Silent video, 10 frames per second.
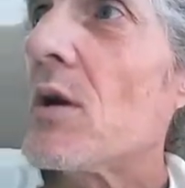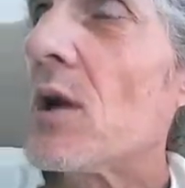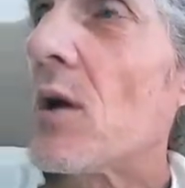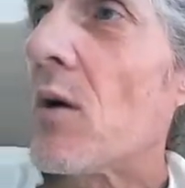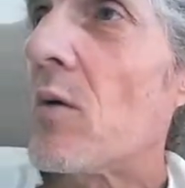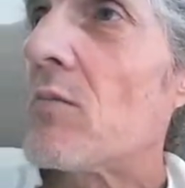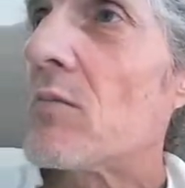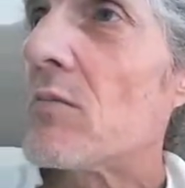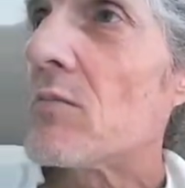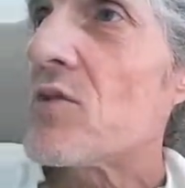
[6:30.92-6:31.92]
you know,
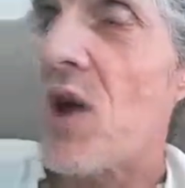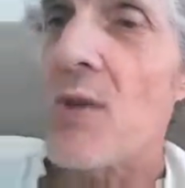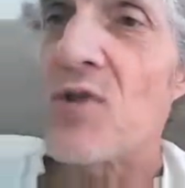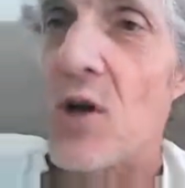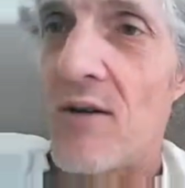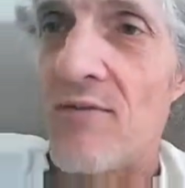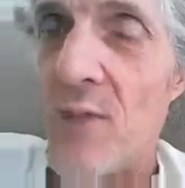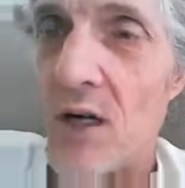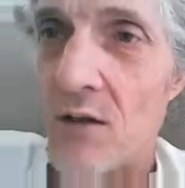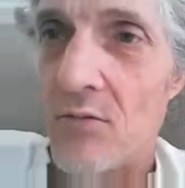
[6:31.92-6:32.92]
topped
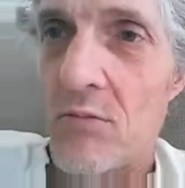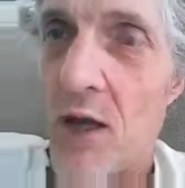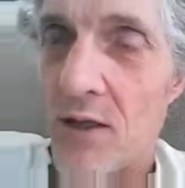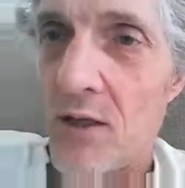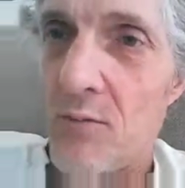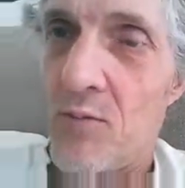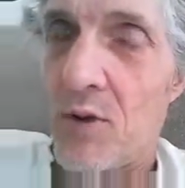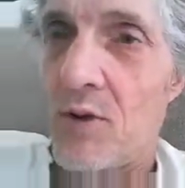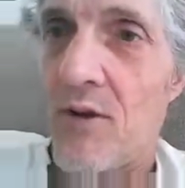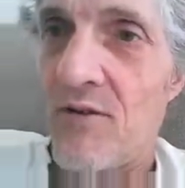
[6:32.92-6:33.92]
off. I keep
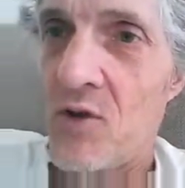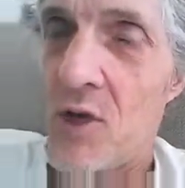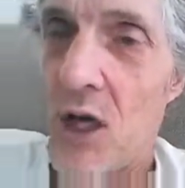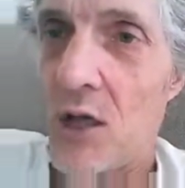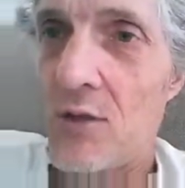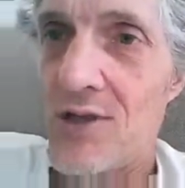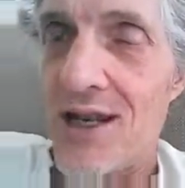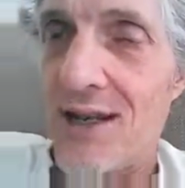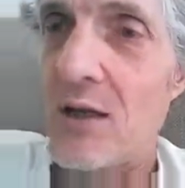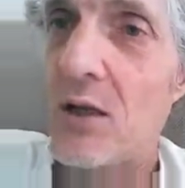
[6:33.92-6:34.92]
a few gallons
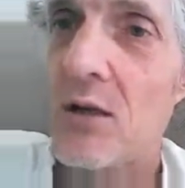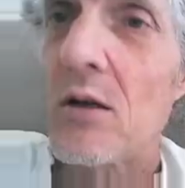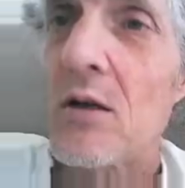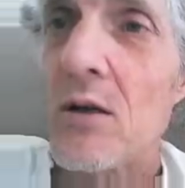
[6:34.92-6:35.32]
handy,